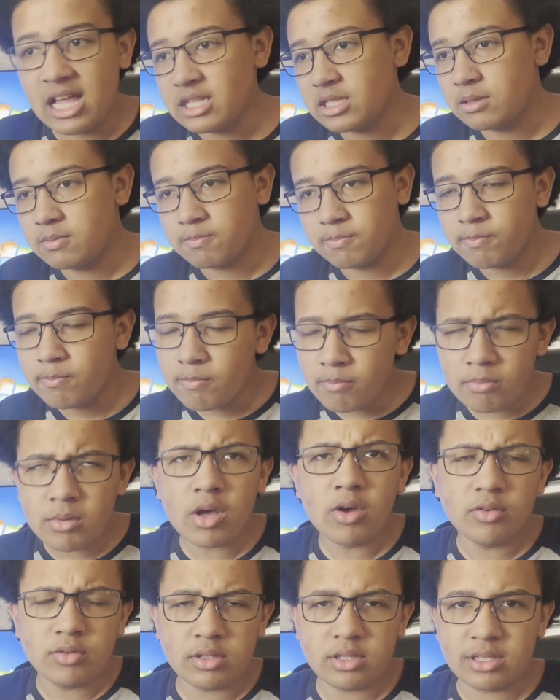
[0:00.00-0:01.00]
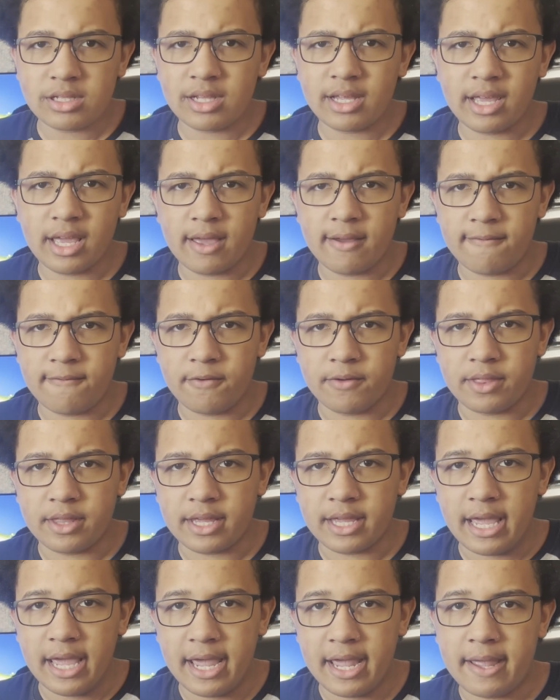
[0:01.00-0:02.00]
that's mostly it for the
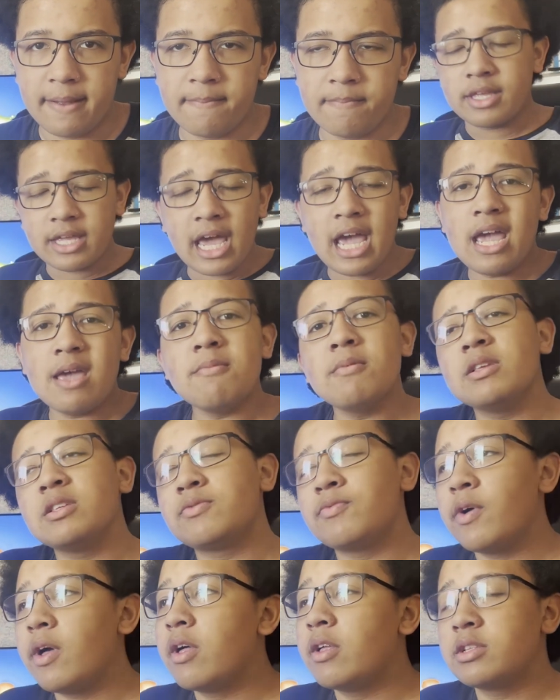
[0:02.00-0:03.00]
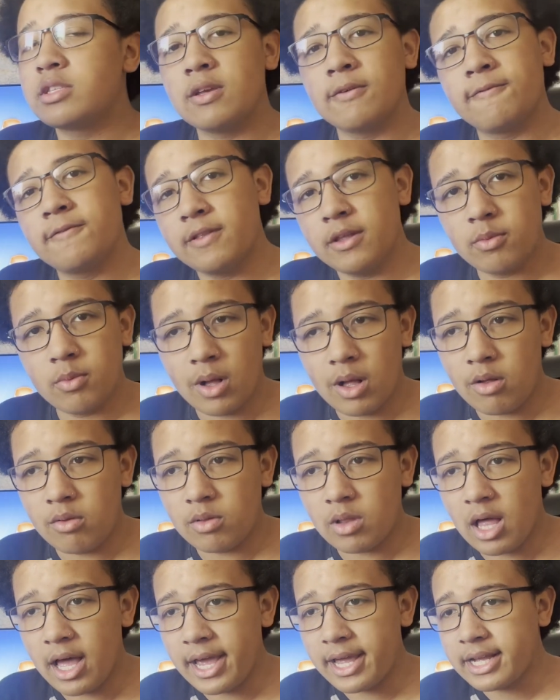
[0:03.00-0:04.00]
game. The game is relatively well
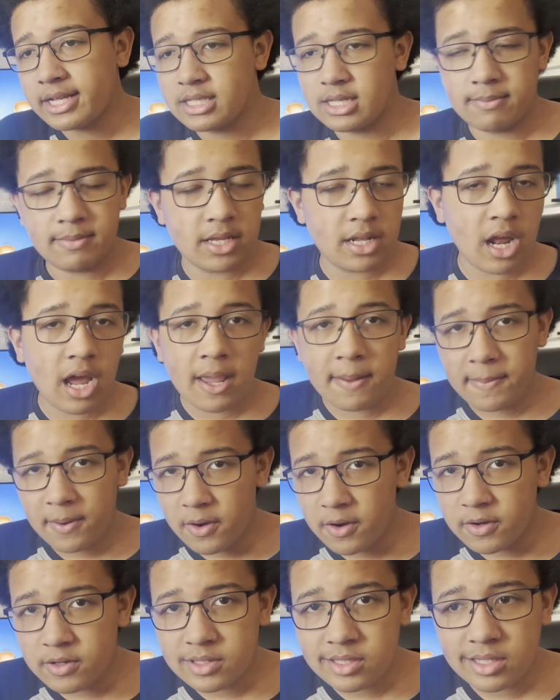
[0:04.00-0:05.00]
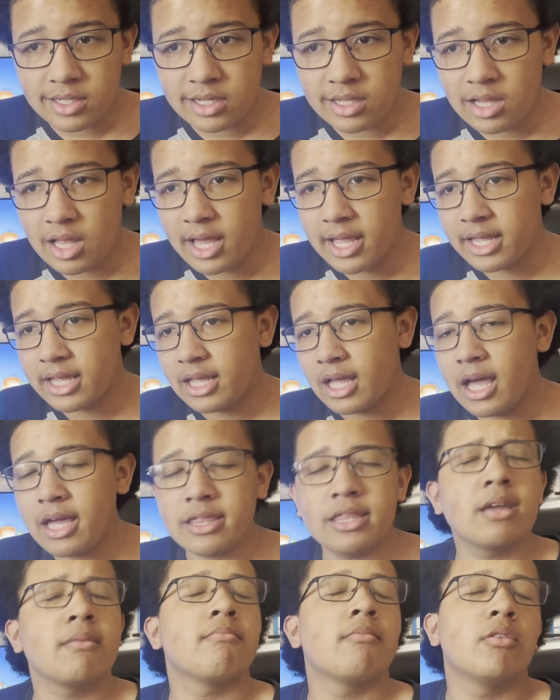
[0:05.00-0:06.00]
liked. I mean, I personally like it. I
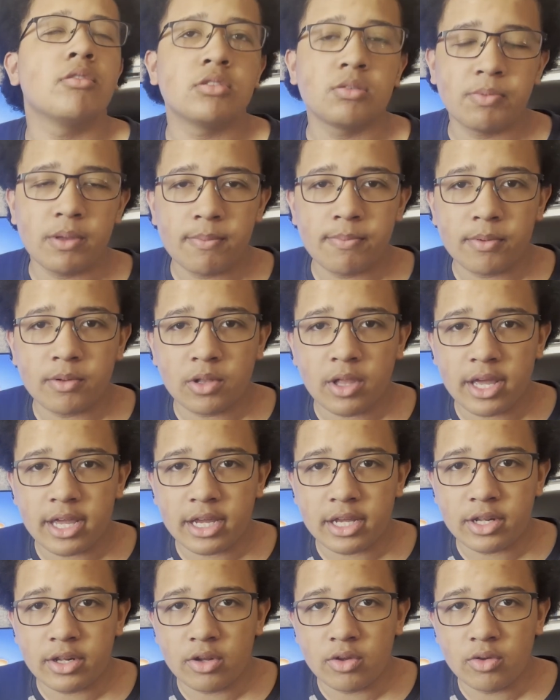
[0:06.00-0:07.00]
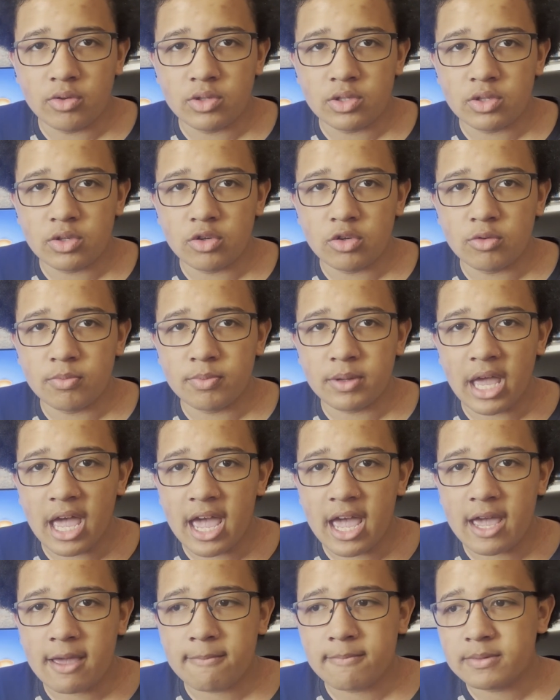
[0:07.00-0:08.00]
think most people like New Super
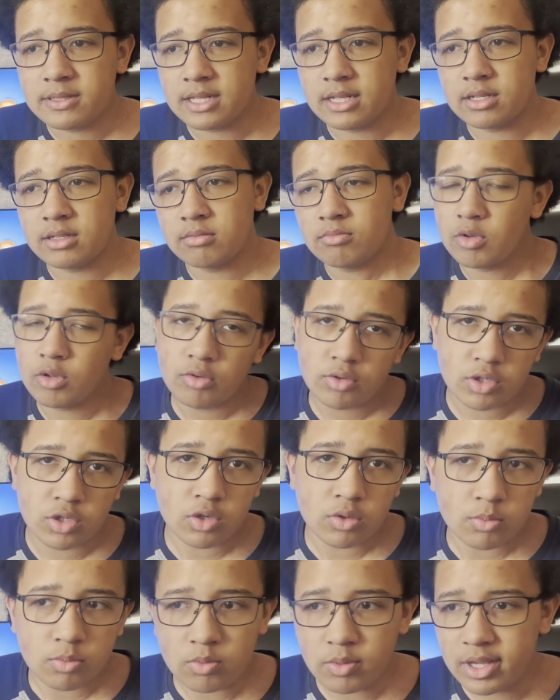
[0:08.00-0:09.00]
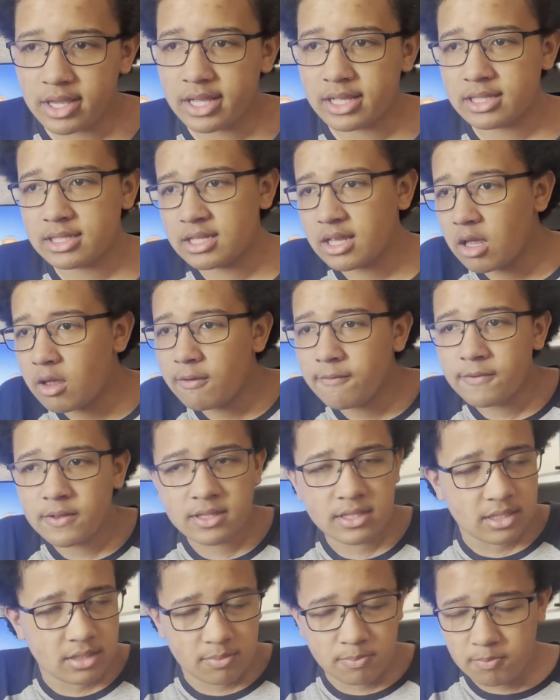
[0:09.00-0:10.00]
games, and New Super Wii itself,
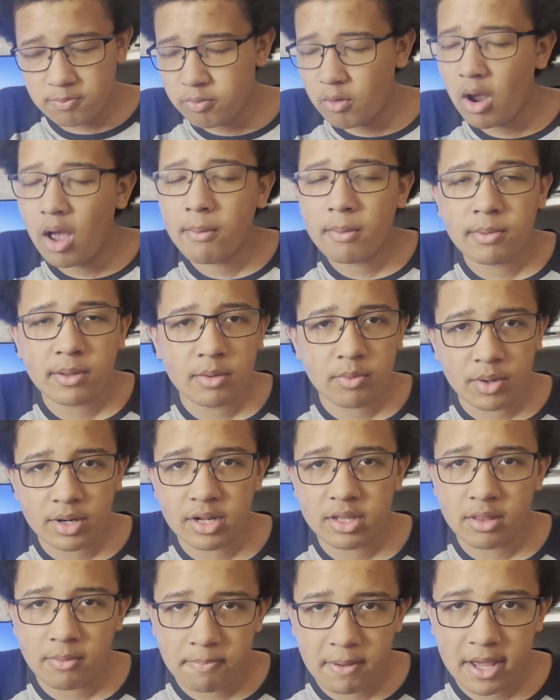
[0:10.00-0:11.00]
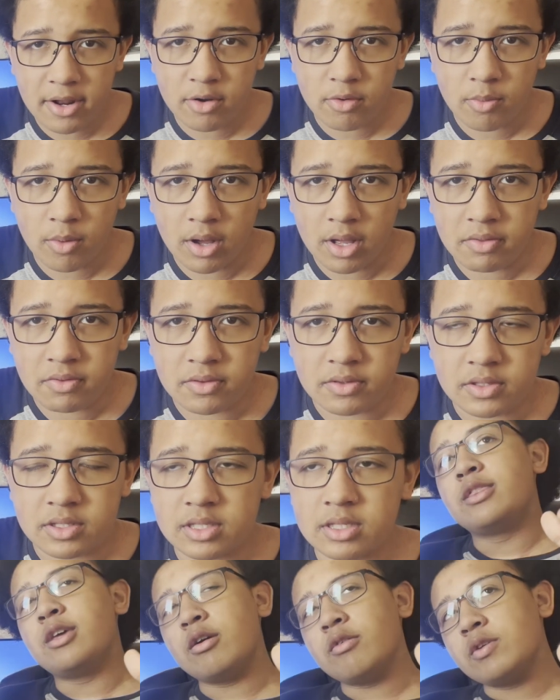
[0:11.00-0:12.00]
it's probably one of the better
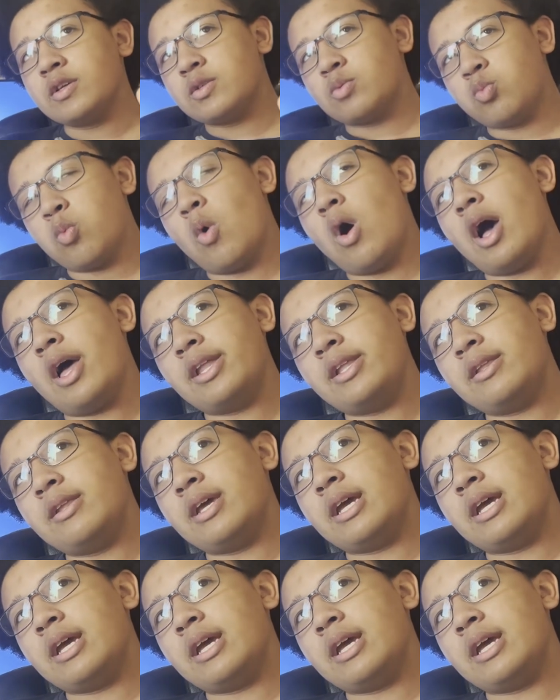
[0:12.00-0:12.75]
ones. There is one